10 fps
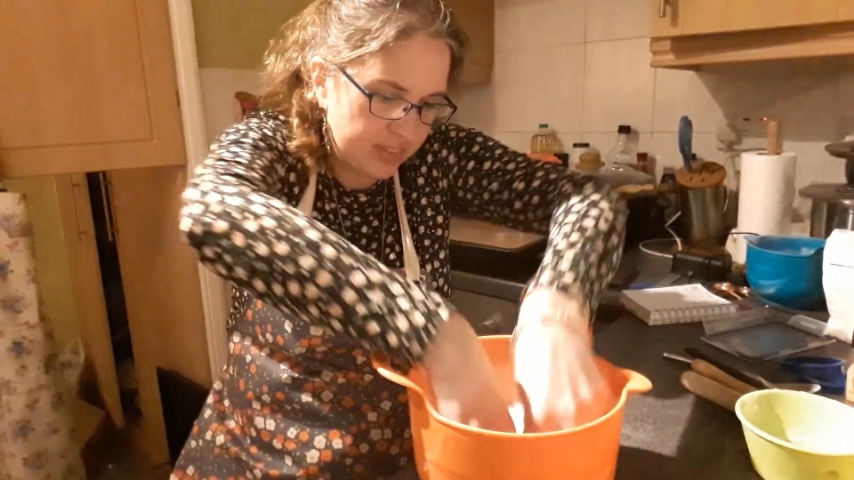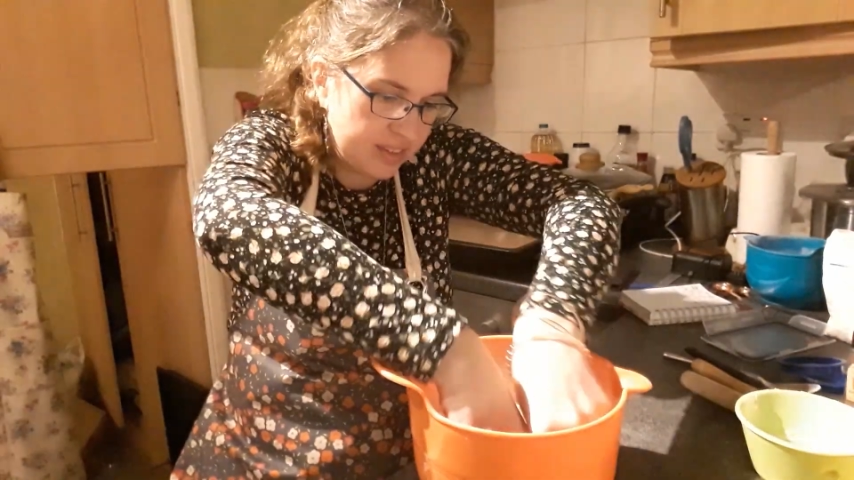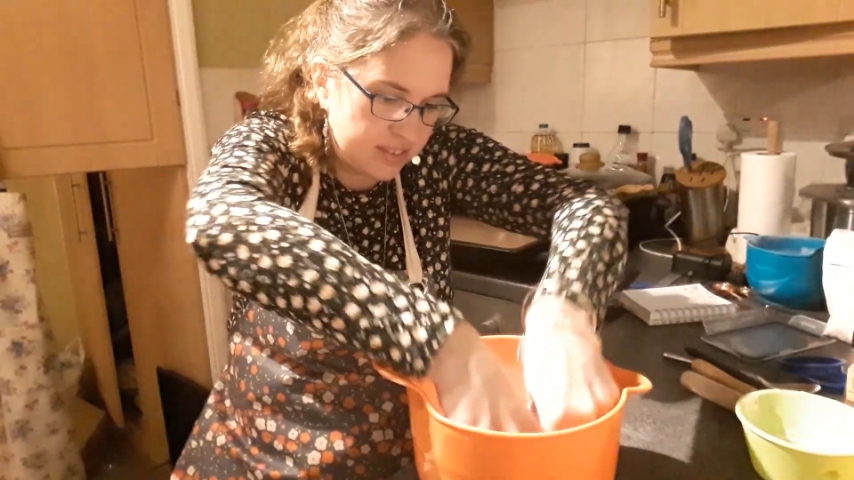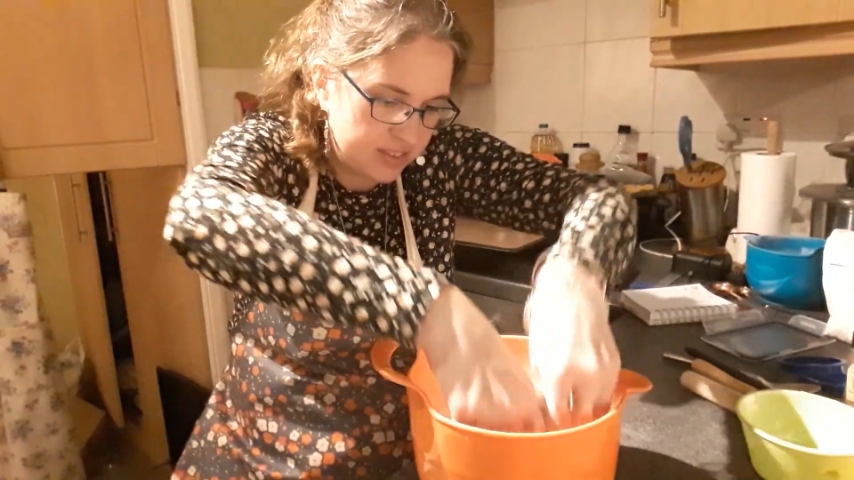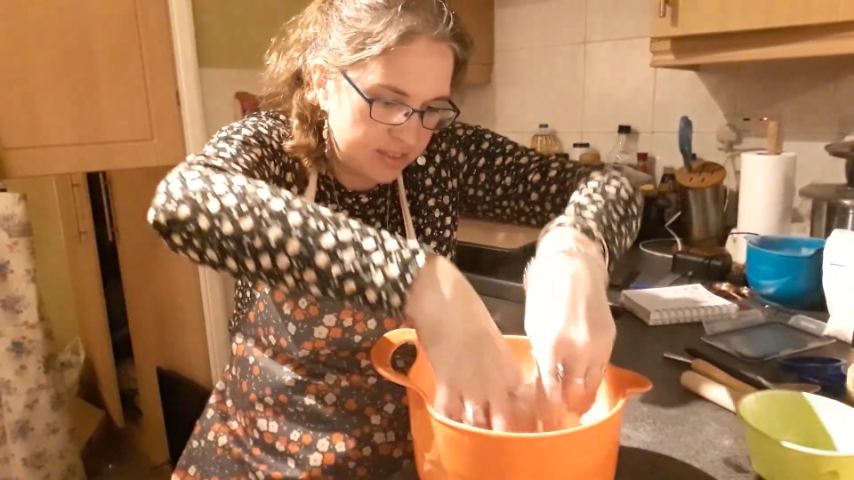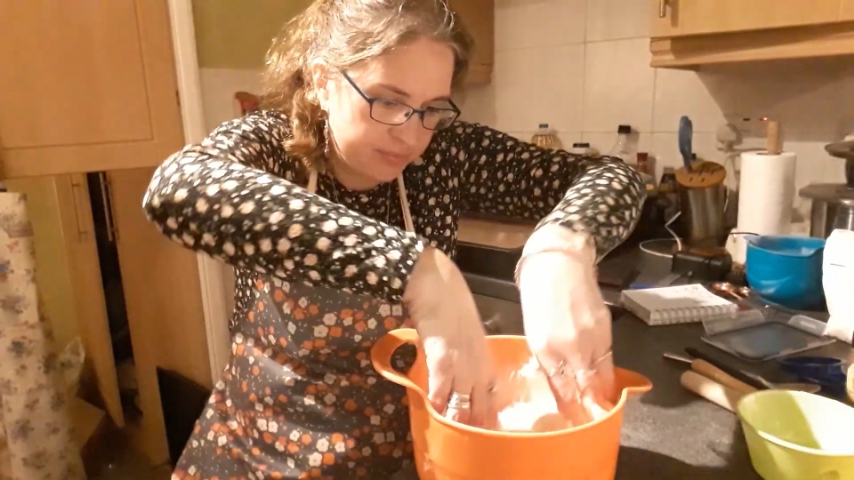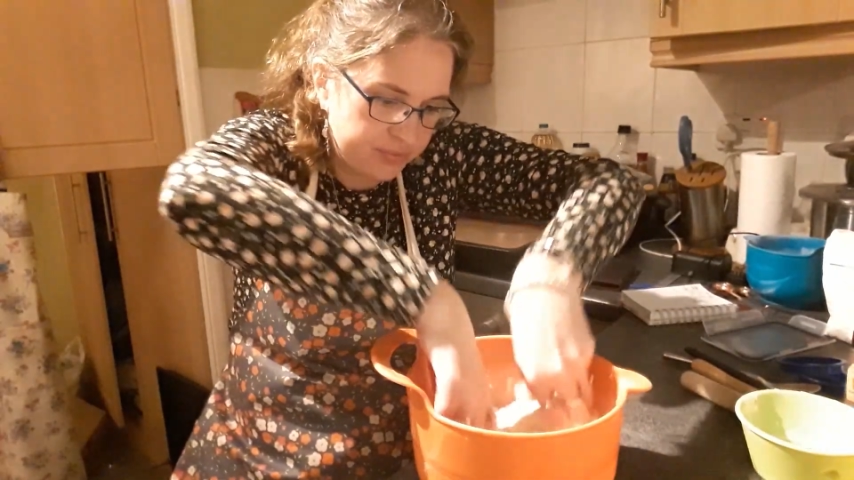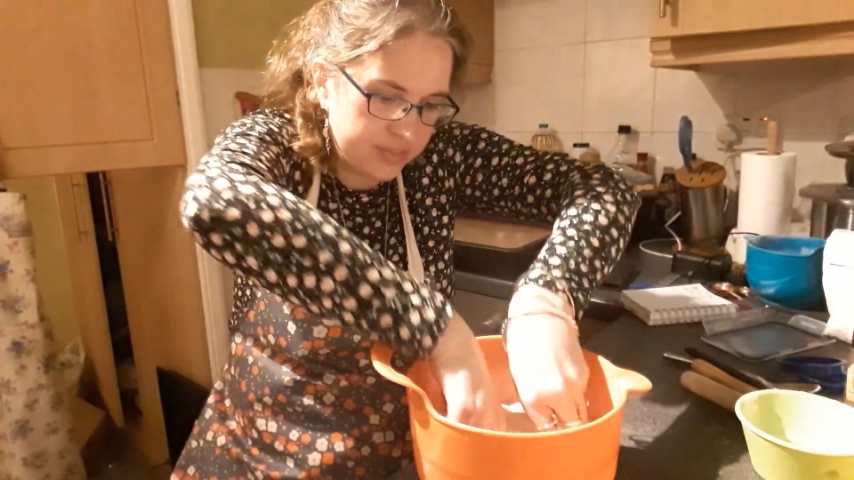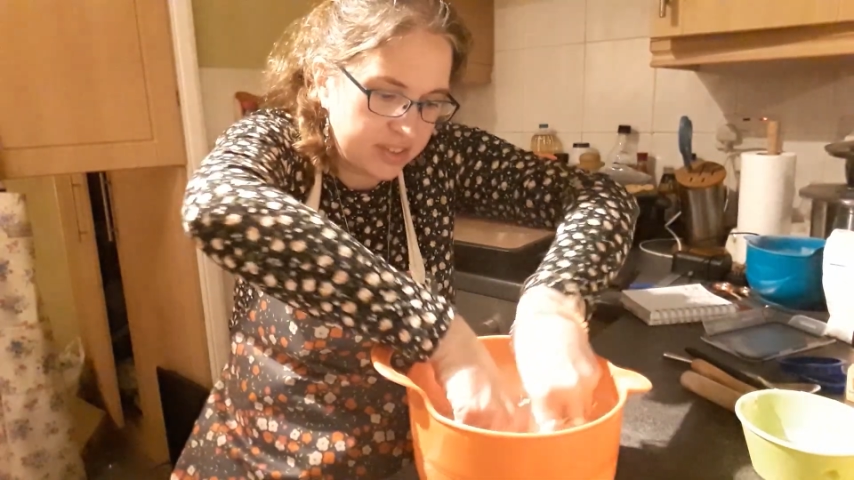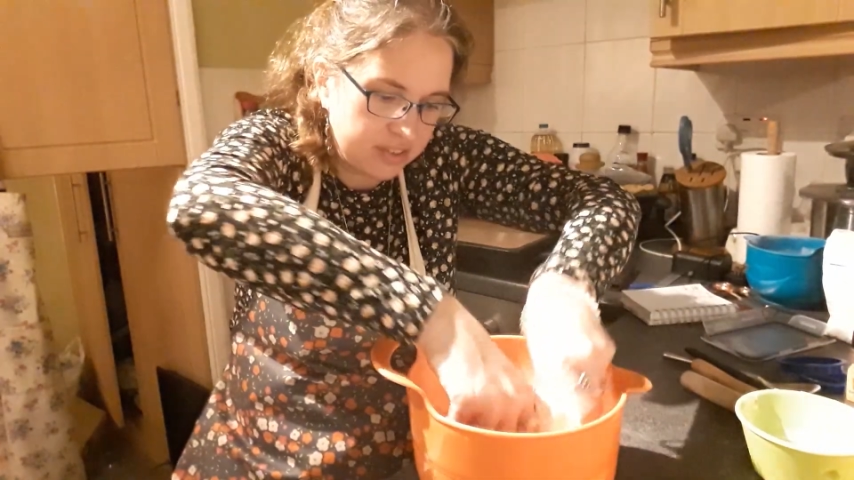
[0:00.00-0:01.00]
That's it,
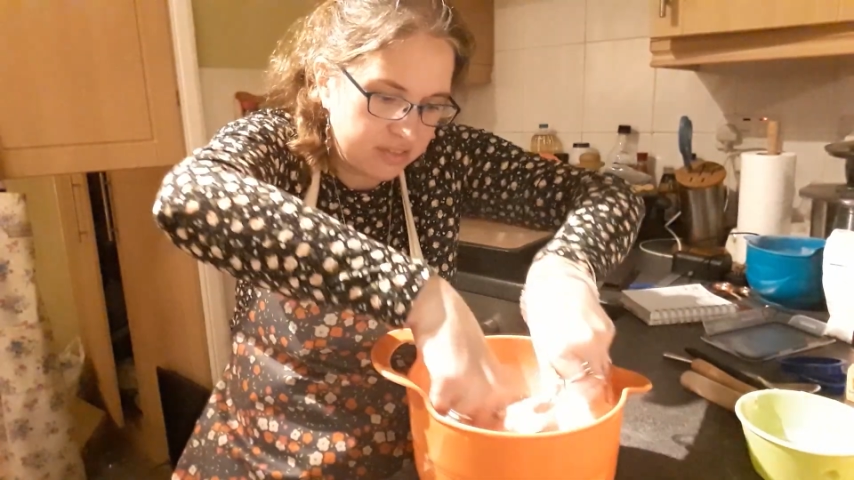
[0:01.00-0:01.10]
so it